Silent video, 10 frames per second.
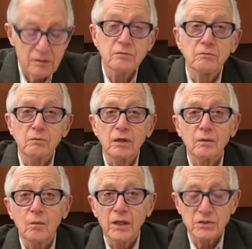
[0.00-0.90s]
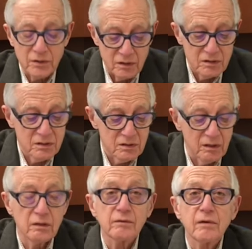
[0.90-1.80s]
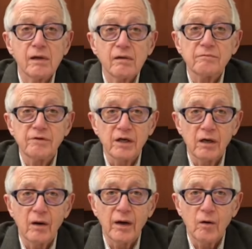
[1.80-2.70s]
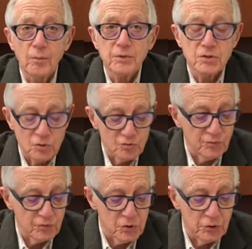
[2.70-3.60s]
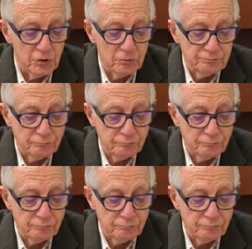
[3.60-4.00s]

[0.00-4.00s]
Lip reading: to watch this video. I hope it's useful to you.